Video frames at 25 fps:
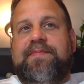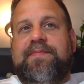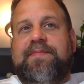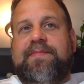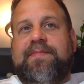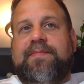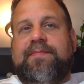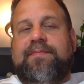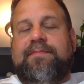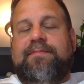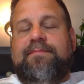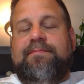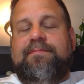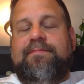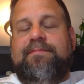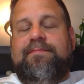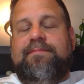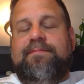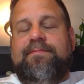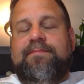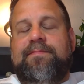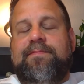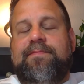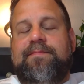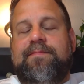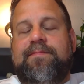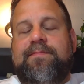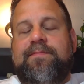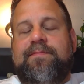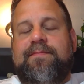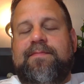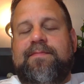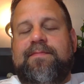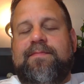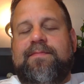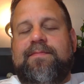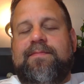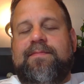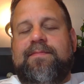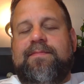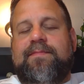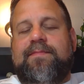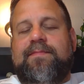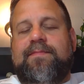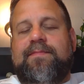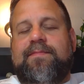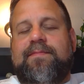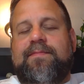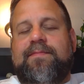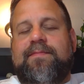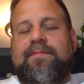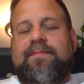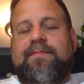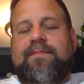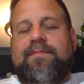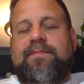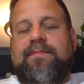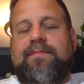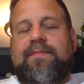Nothing is said.